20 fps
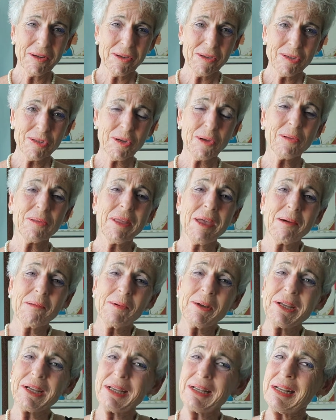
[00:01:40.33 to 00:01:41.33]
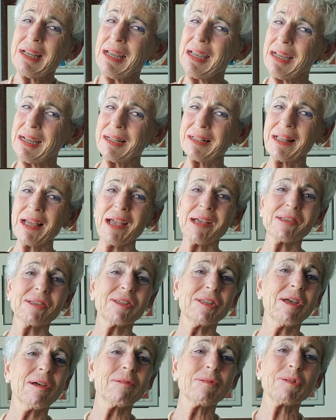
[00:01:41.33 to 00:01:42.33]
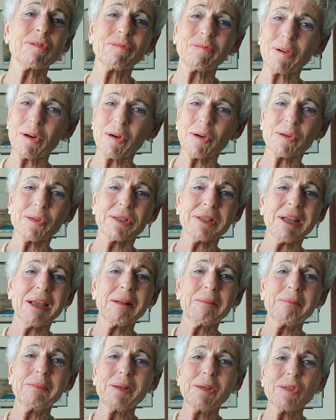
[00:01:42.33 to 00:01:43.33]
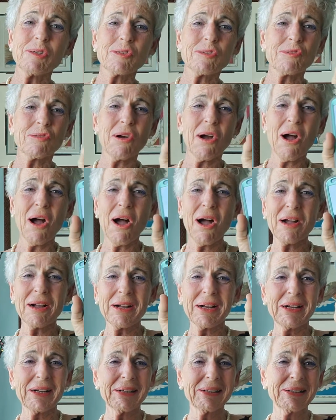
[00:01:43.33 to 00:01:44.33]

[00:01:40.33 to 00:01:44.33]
so that we can heal ourselves first and be strong